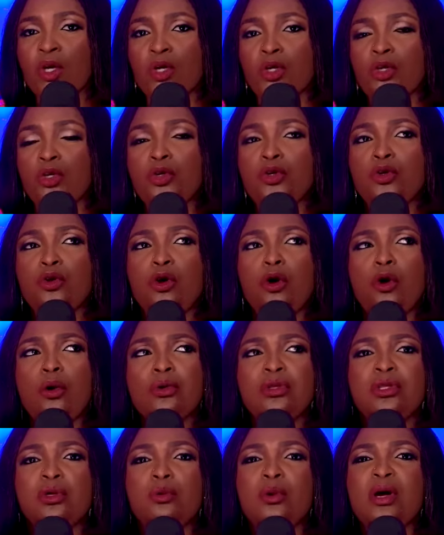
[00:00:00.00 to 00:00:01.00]
You know,
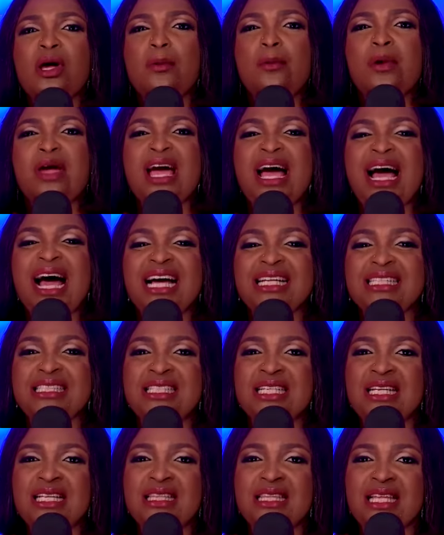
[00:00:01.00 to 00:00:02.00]
the way we are
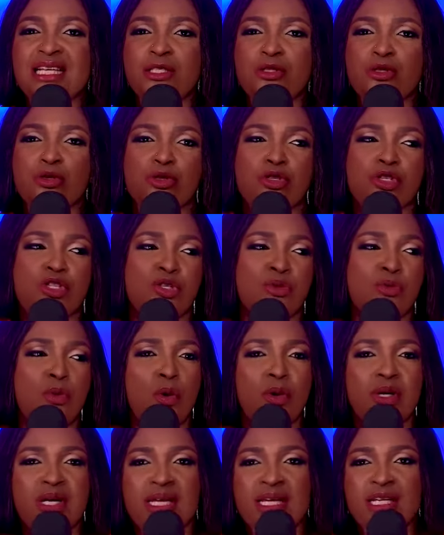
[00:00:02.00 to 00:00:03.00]
addicted to
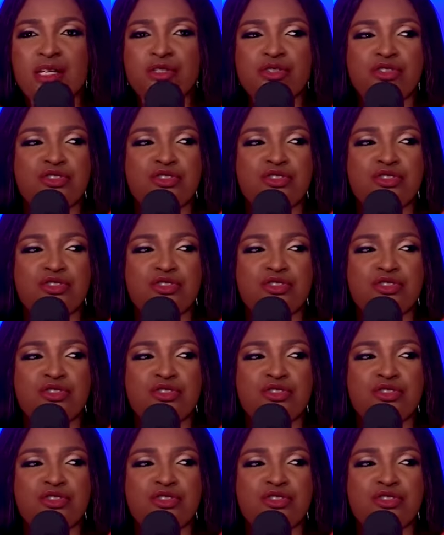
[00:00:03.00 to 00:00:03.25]
smoking,